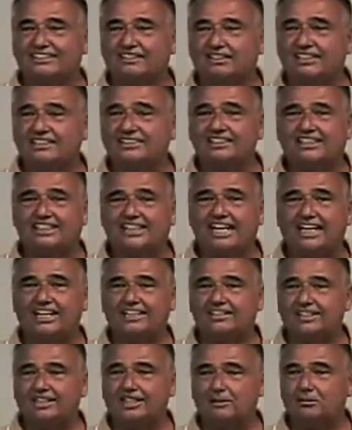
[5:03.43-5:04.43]
Isn't it
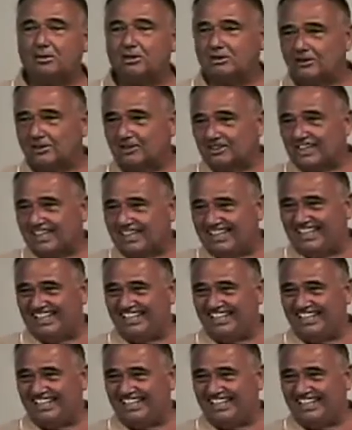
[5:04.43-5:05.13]
cake time? Oh, okay.